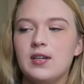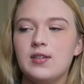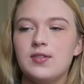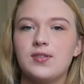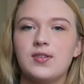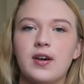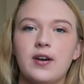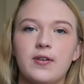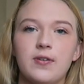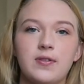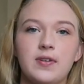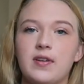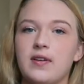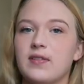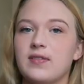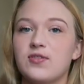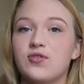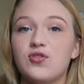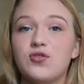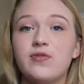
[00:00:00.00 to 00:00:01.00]
So, you know,
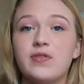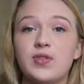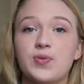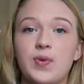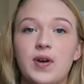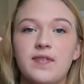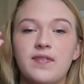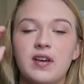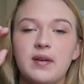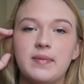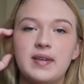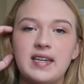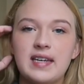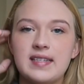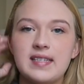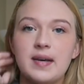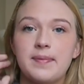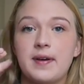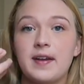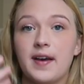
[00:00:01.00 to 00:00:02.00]
as soon as one family gets up,